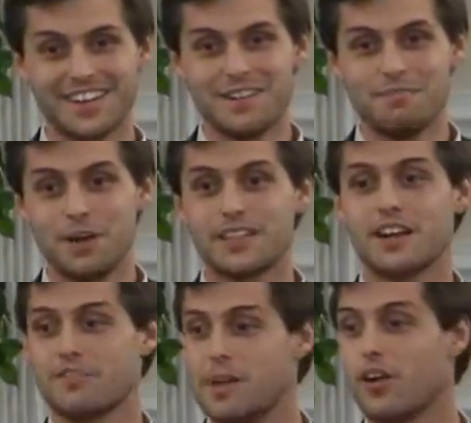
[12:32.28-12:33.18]
But there
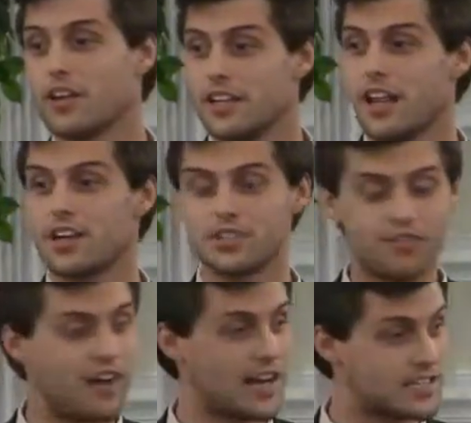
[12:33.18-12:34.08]
have been archaeological
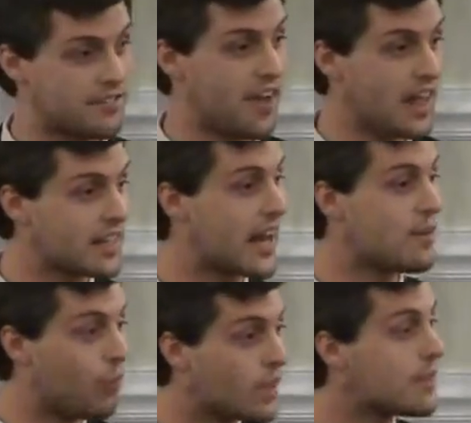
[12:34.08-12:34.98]
finds that validate
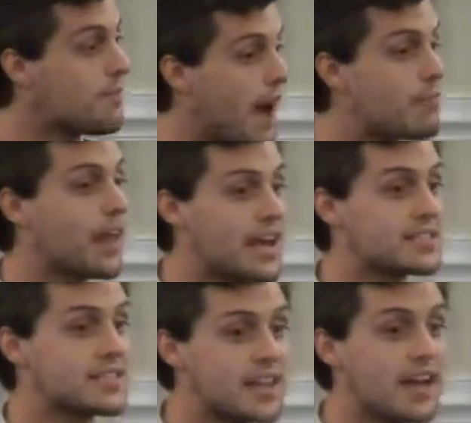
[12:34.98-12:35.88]
what the Bible has
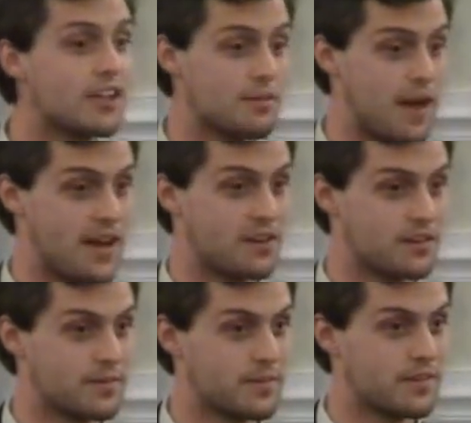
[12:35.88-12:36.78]
to say on the matter.
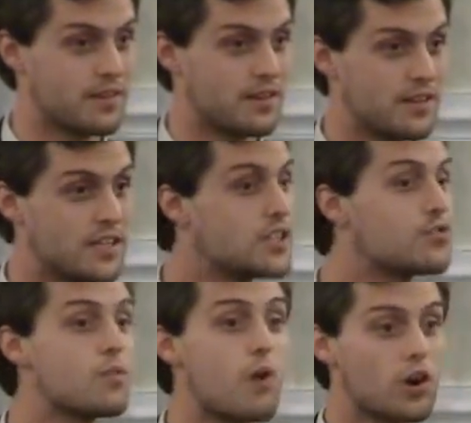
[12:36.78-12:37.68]
This is
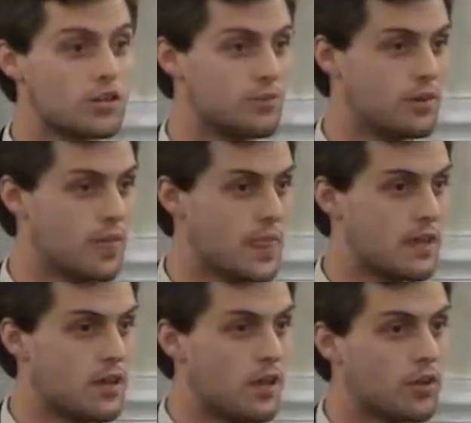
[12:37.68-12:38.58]
remarkable.
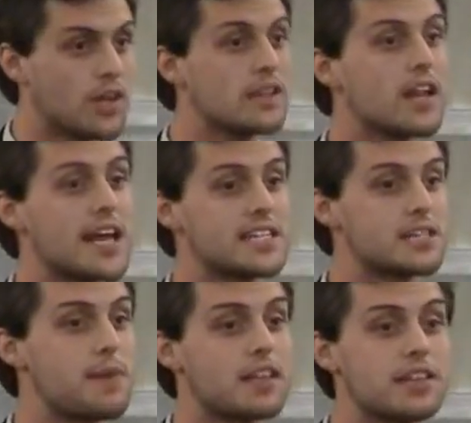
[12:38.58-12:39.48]
Well, nonetheless, it's
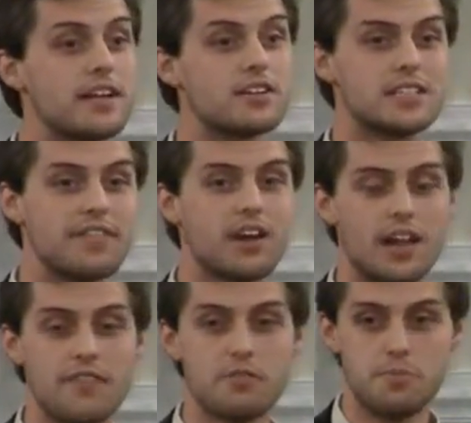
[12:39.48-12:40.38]
about the year 711